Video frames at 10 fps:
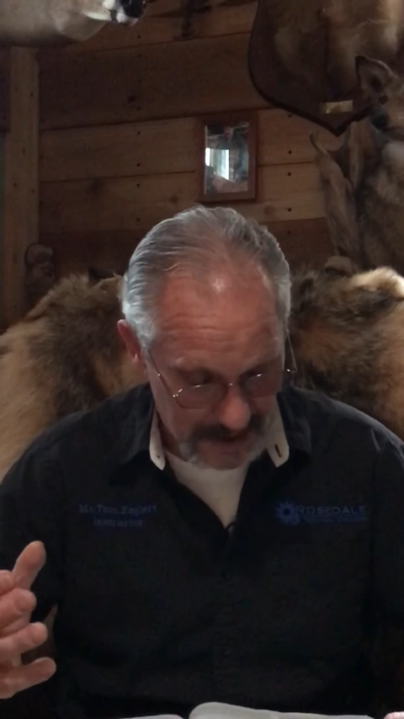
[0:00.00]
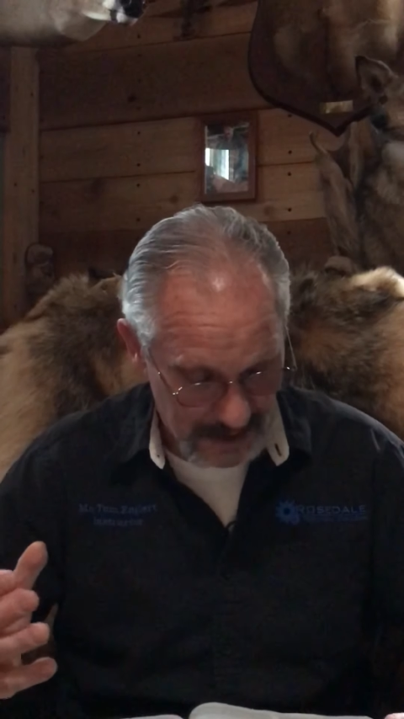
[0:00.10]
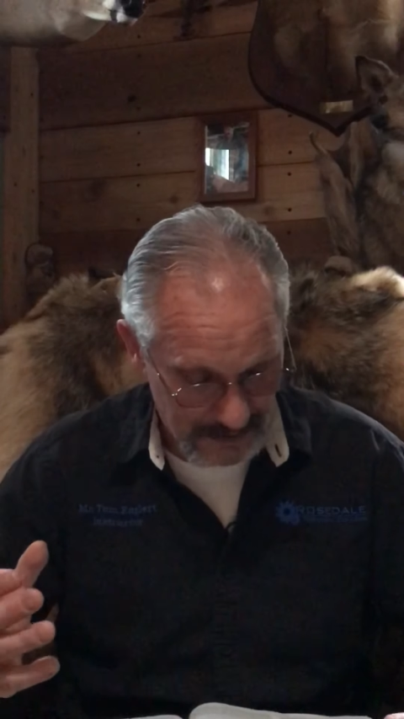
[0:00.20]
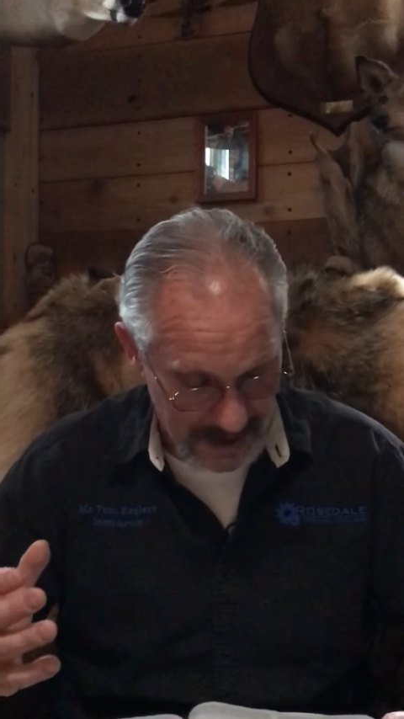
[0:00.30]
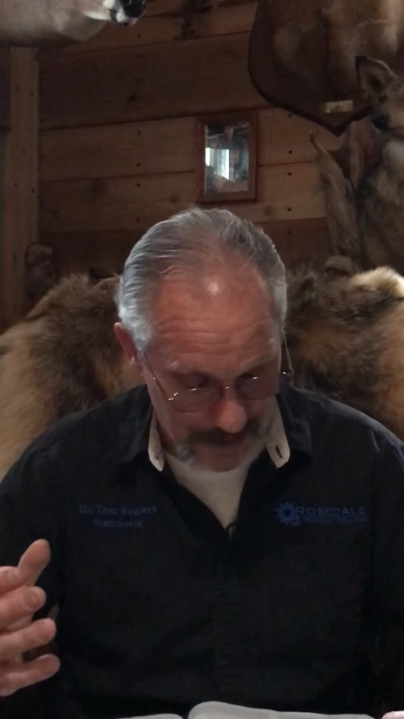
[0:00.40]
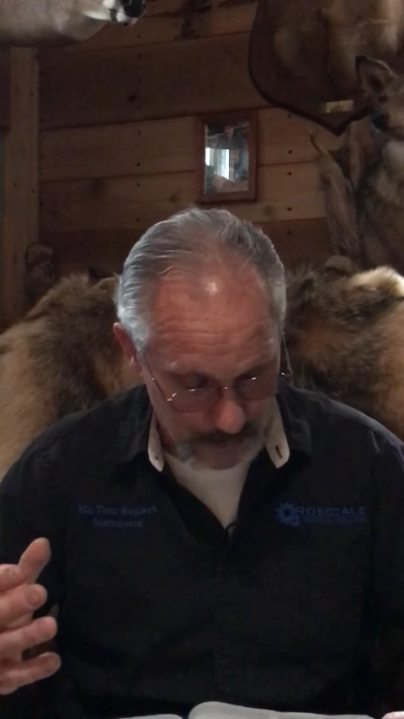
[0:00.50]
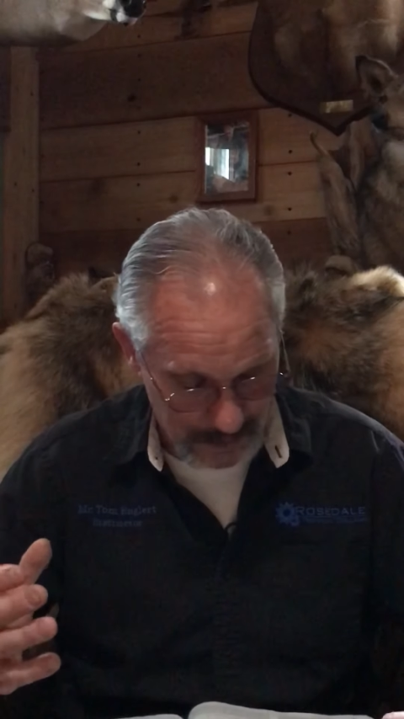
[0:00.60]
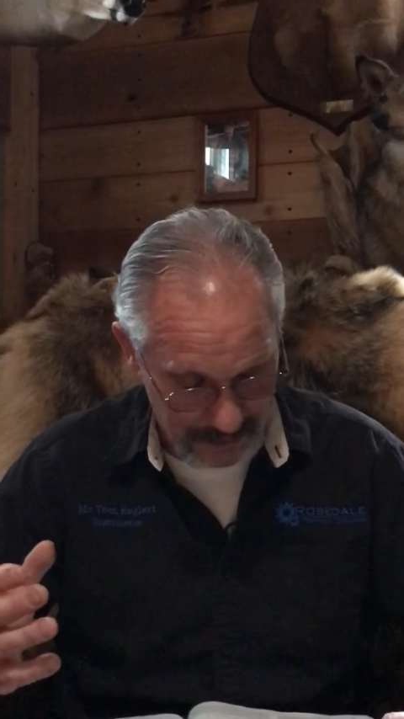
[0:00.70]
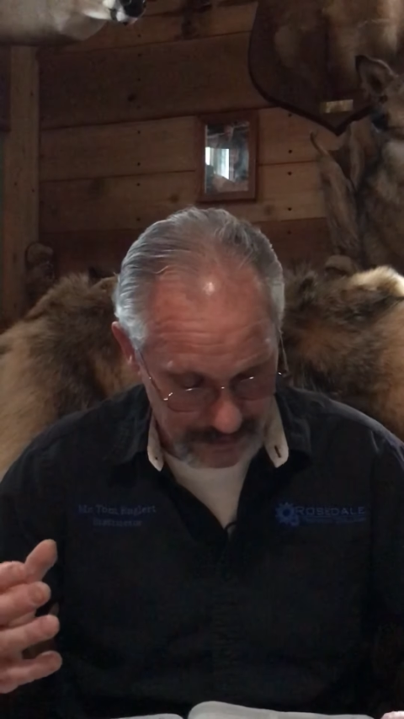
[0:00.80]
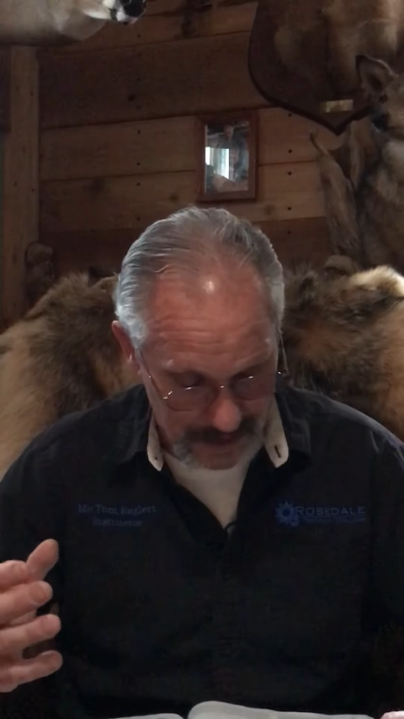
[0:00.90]
Okay, we're
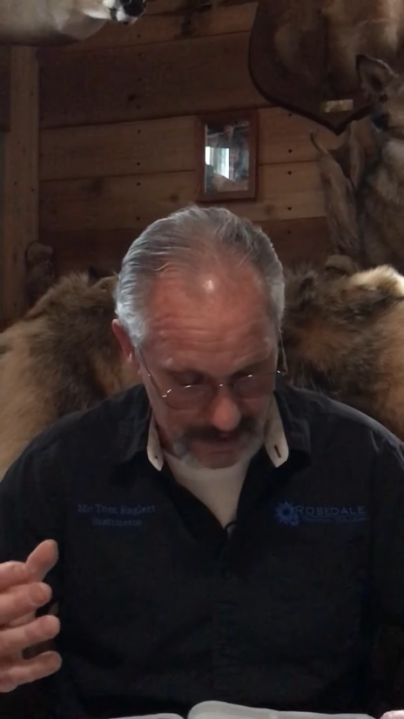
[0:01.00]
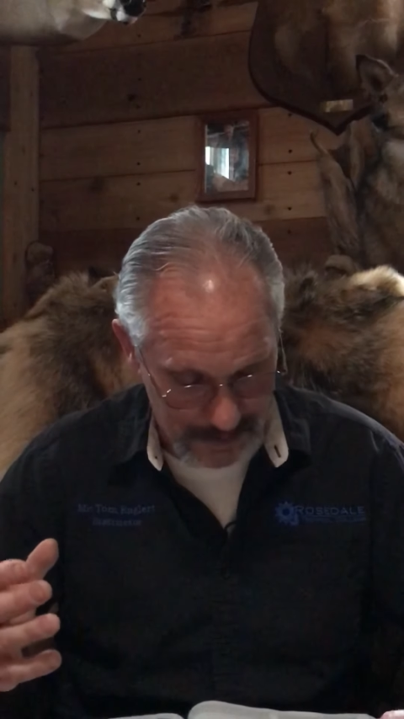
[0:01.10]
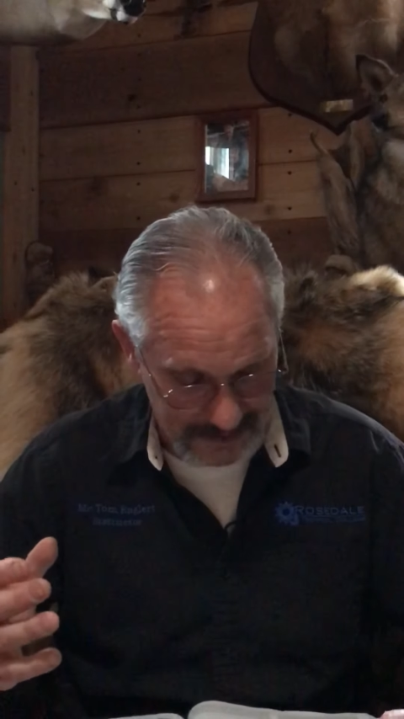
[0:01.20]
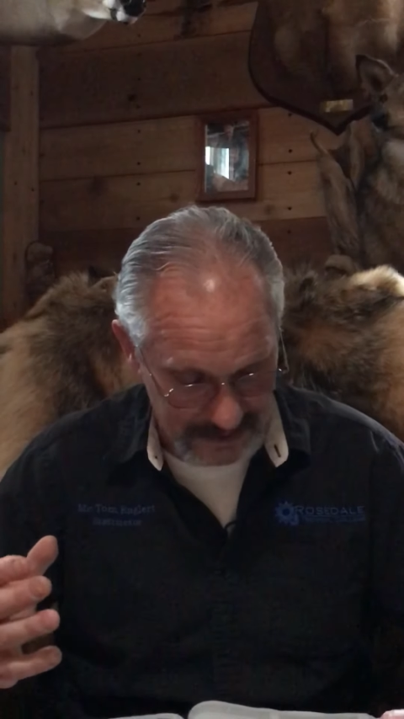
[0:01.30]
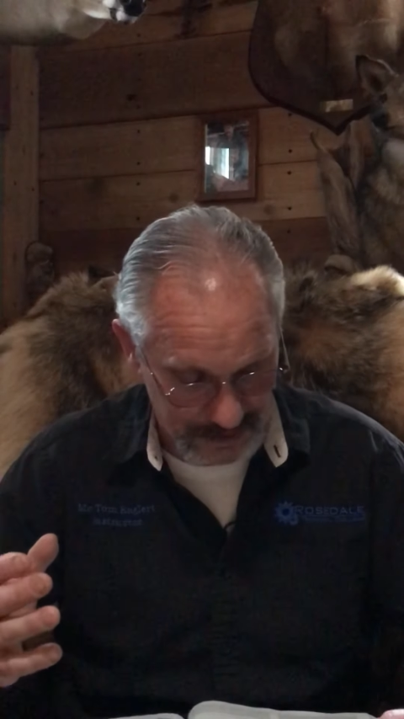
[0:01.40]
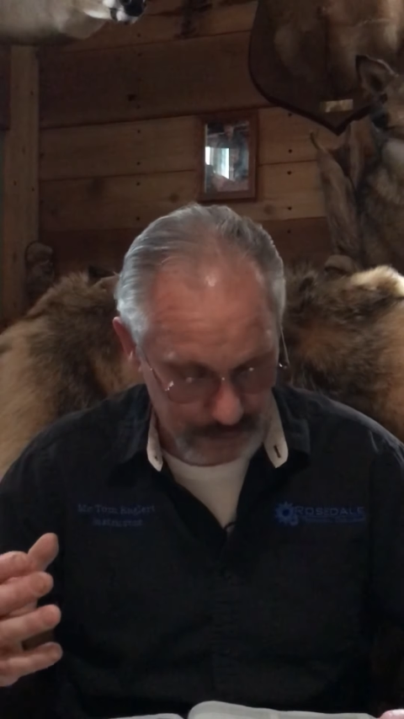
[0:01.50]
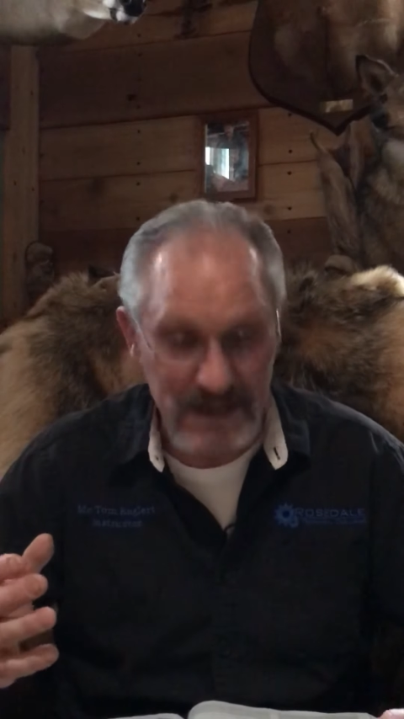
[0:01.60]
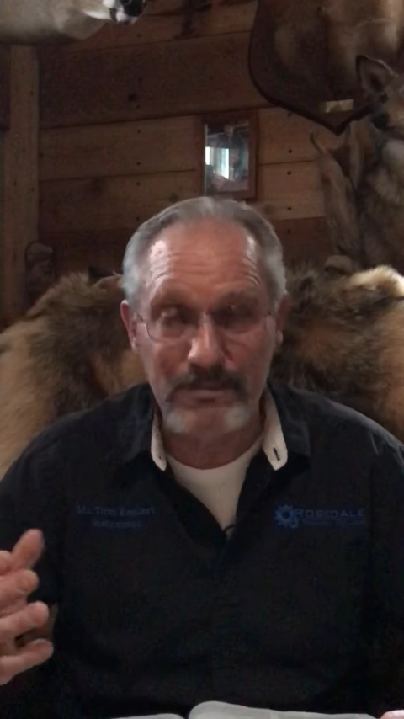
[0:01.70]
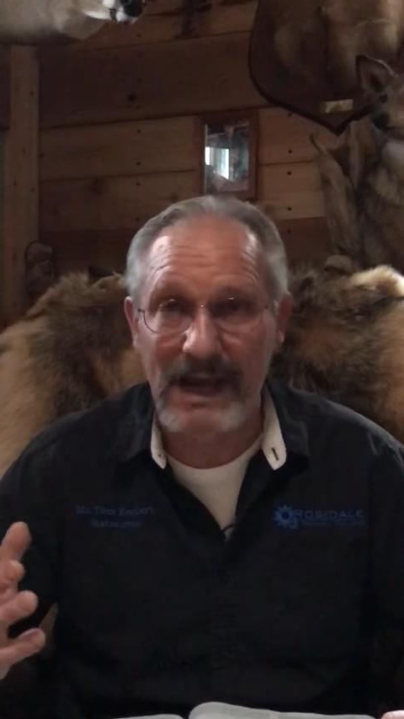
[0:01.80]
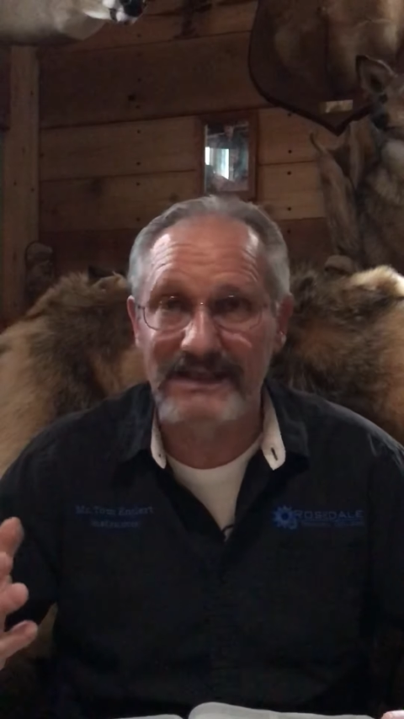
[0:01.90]
going to talk about the
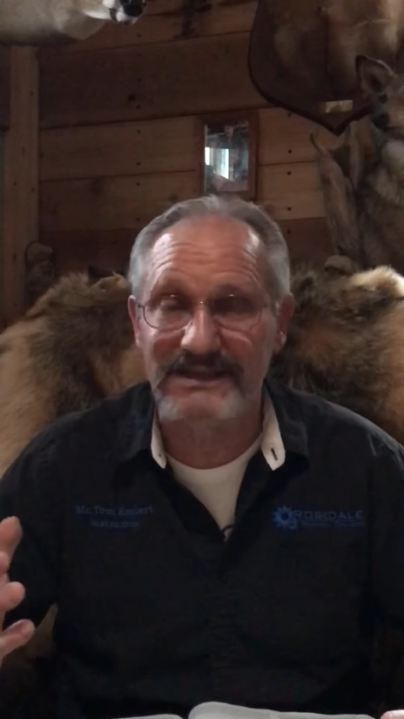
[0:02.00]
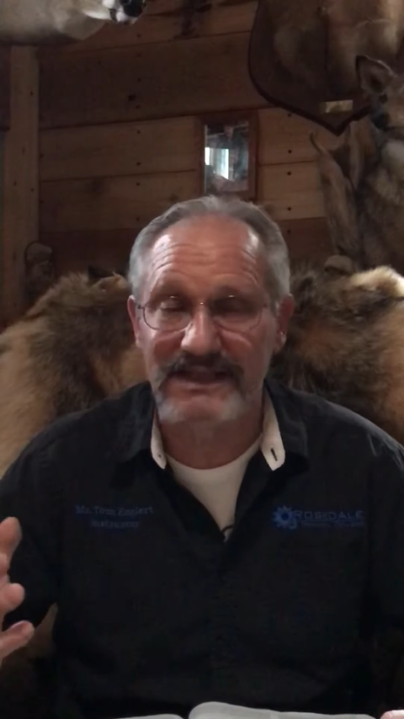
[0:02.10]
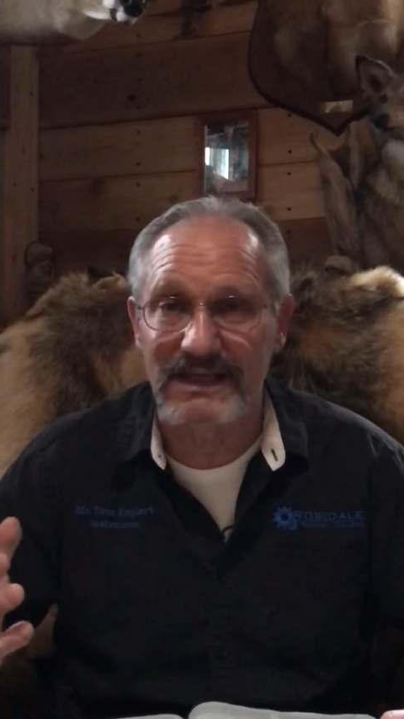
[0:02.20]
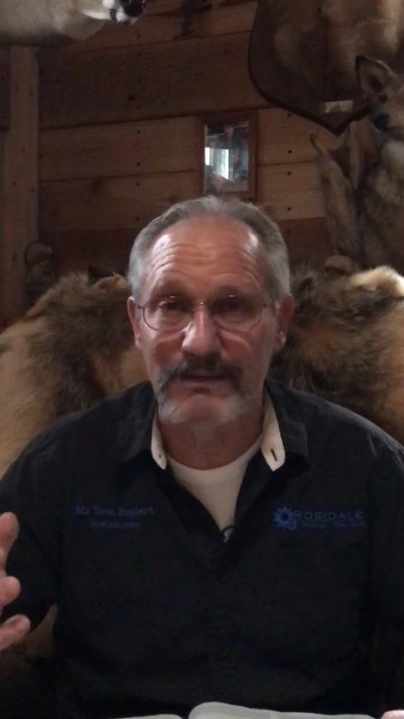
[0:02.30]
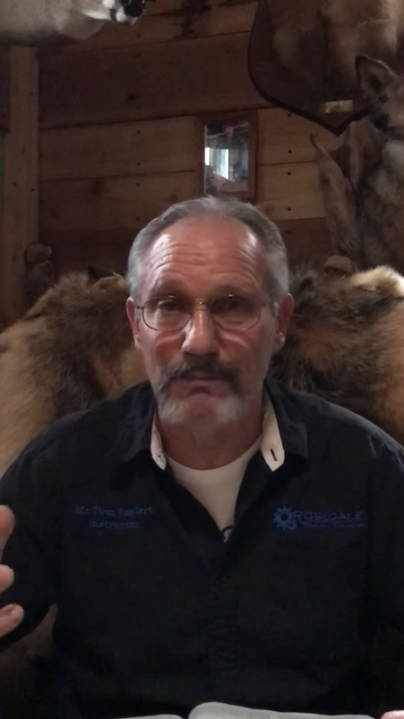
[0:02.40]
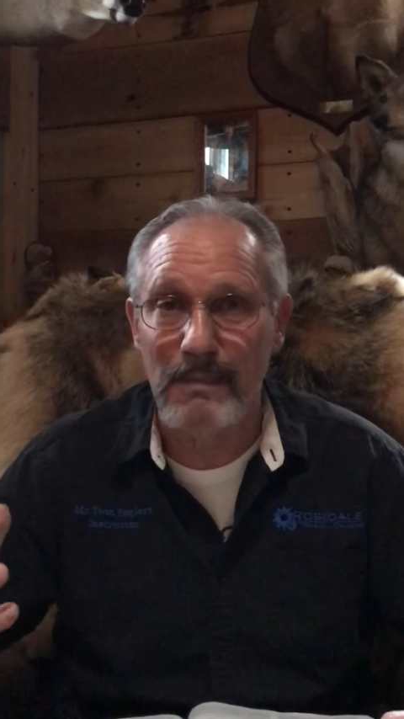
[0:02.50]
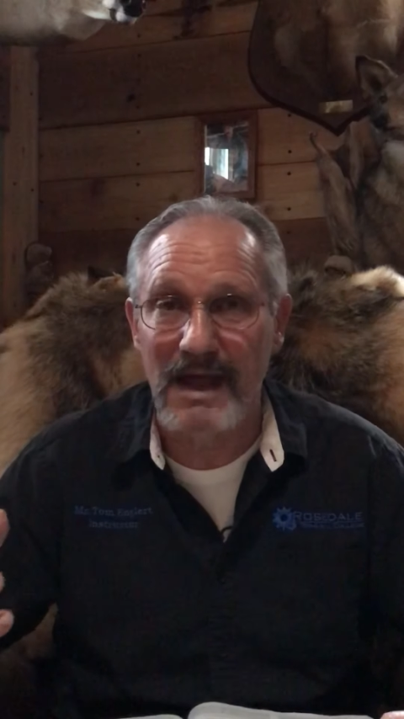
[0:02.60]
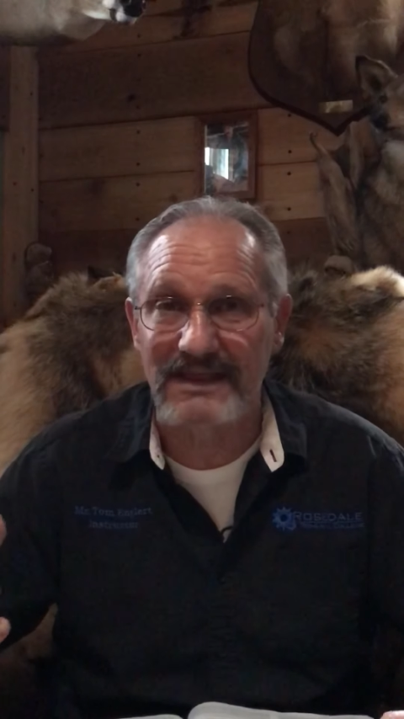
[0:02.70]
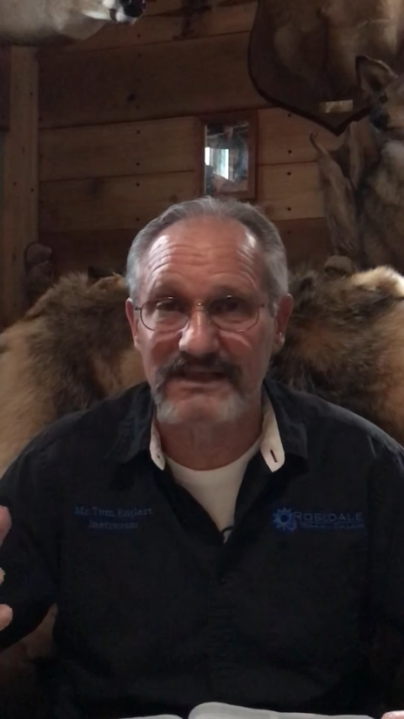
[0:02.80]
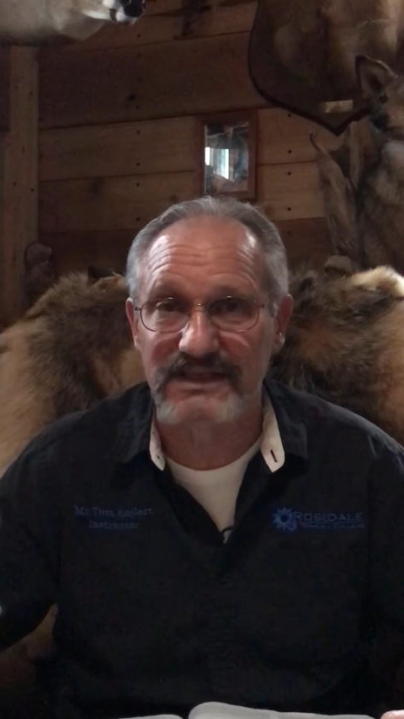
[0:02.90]
3 basic
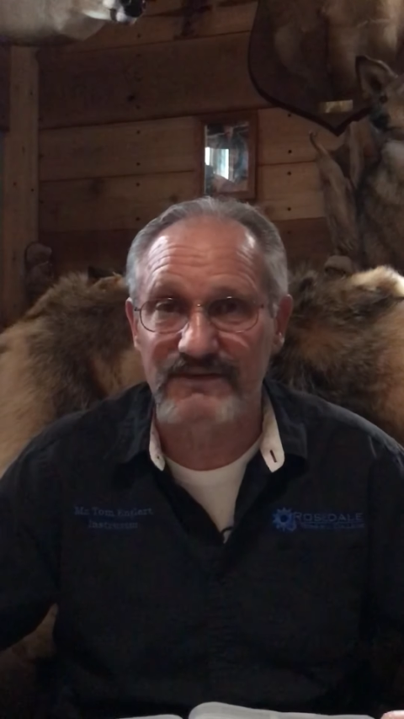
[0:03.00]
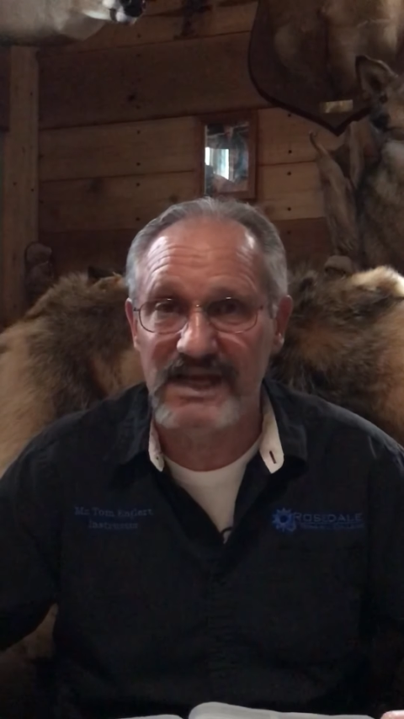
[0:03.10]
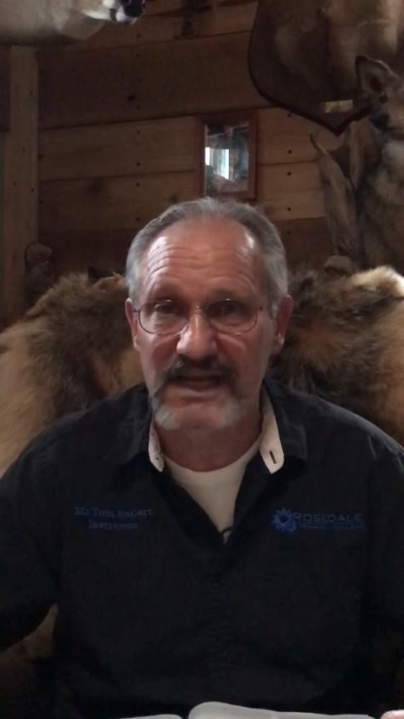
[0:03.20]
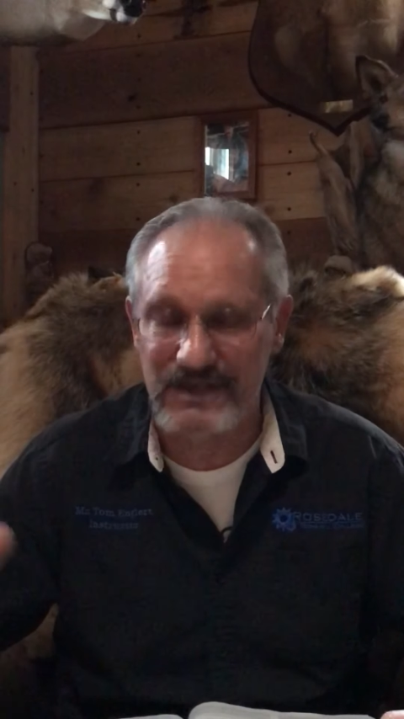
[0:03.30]
methods of heat